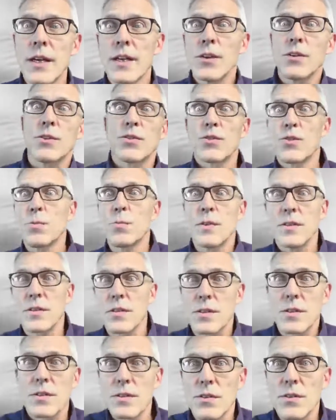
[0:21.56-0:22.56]
You know,
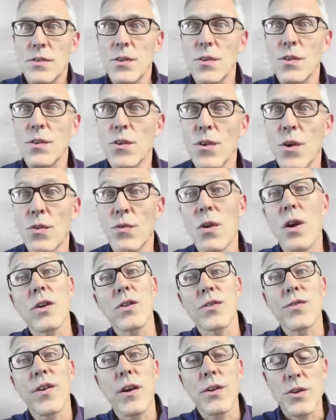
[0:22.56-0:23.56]
something's gone wrong
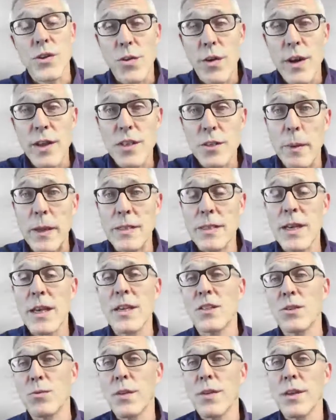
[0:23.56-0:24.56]
as far as your
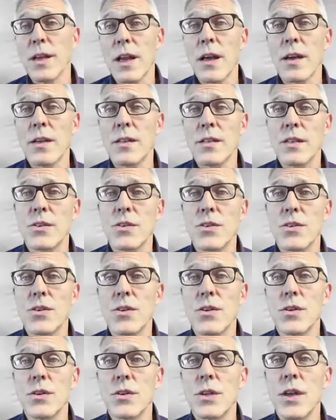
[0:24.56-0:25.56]
expectations with your client's
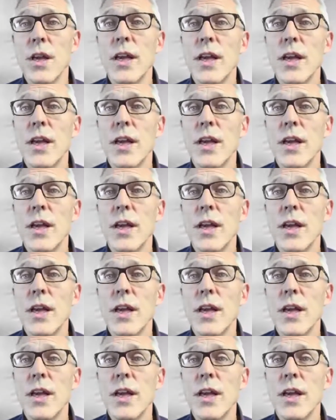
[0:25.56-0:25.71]
concerned.